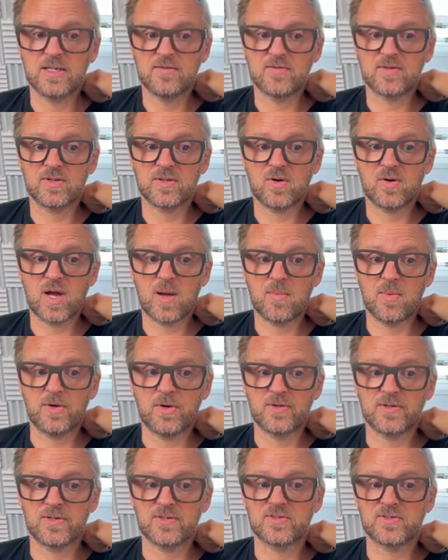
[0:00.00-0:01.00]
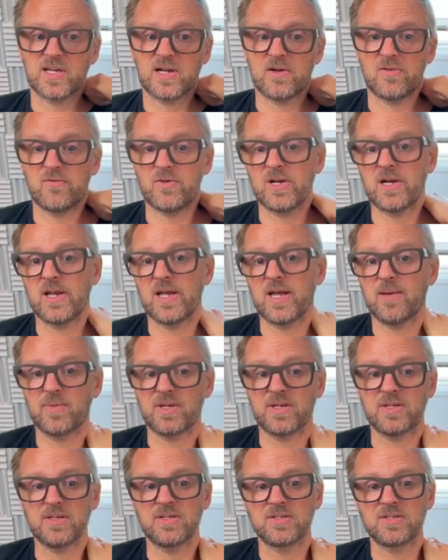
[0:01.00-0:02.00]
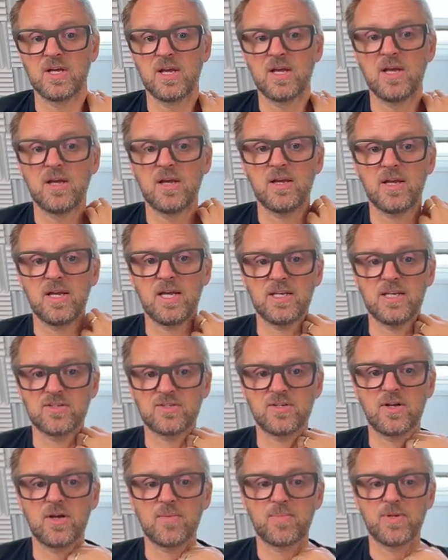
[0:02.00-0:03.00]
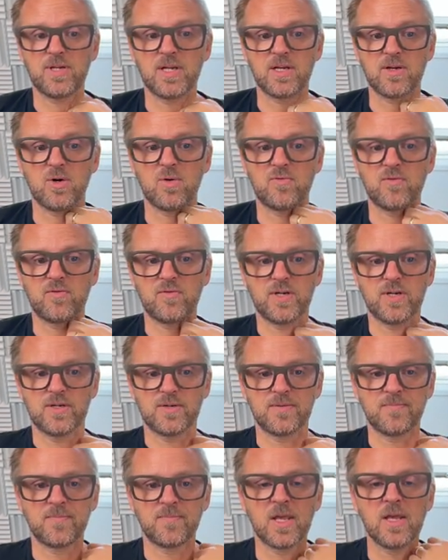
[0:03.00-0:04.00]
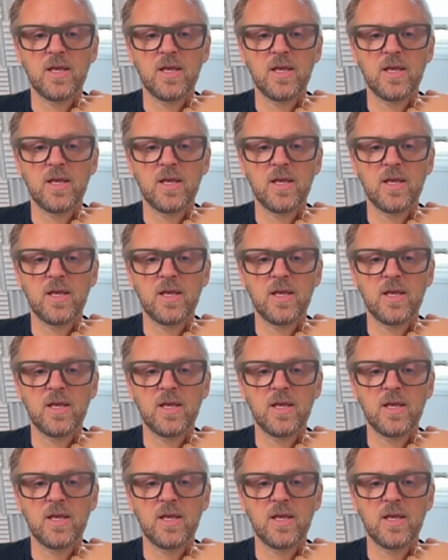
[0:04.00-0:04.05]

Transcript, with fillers: Even though I'm on the auxiliary layer, because it is not being overridden.